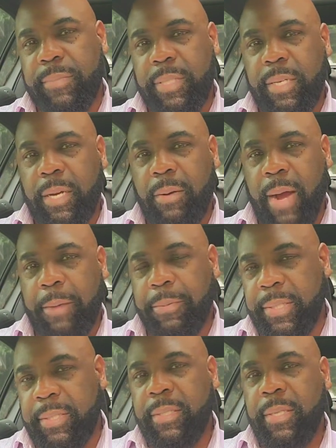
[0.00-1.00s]
I
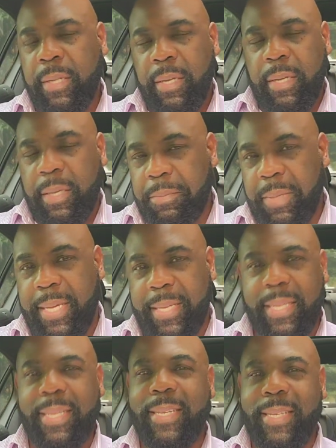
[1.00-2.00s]
would
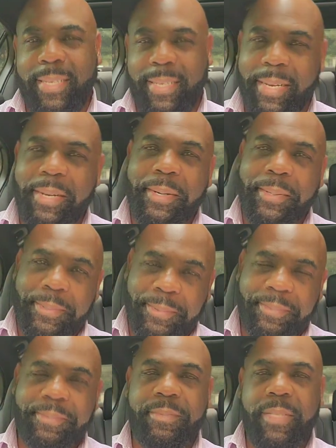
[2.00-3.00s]
immediately know
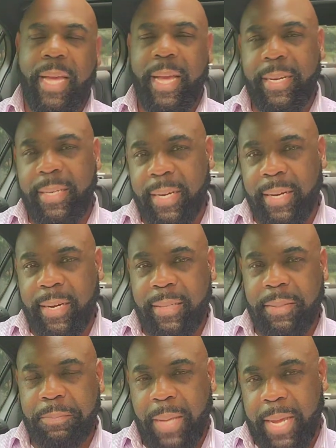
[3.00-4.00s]
that
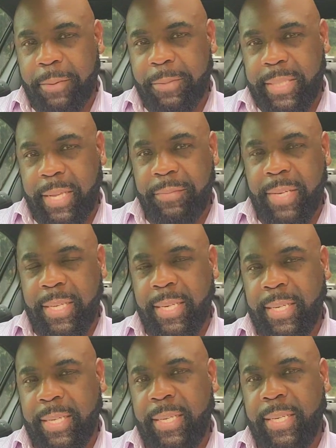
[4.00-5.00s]
the pad was heavy
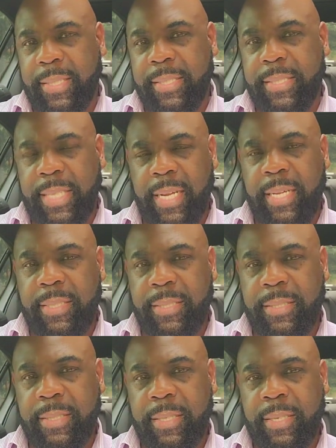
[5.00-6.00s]
and it needed to
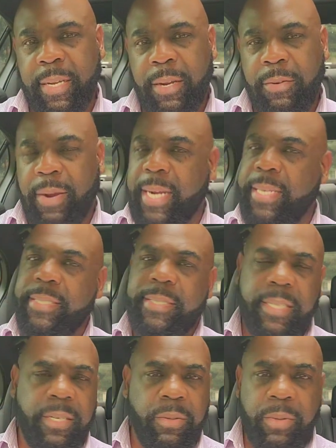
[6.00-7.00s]
change, right?
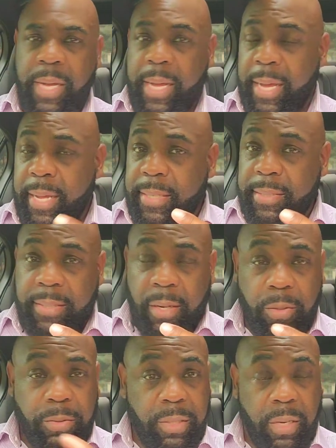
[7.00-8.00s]
So
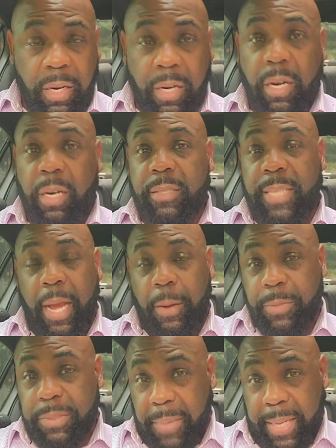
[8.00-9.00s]

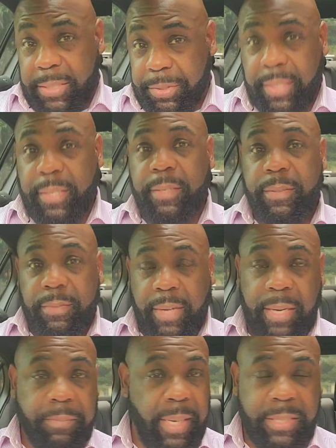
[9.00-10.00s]
that was my trigger,
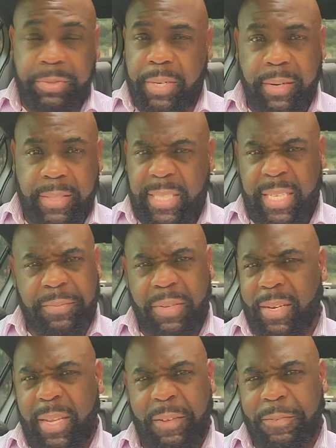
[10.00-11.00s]
right? My trigger is
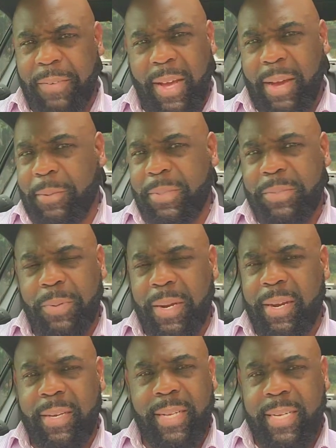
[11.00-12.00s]
even if I was
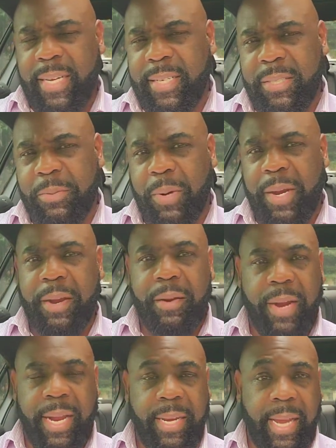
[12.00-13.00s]
wearing like
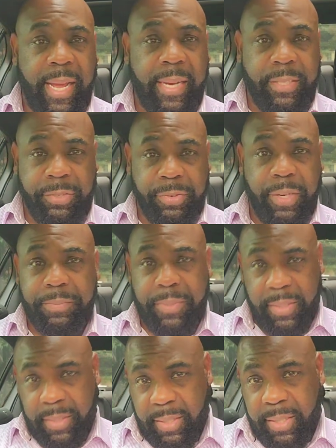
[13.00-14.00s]
underwear and I dripped a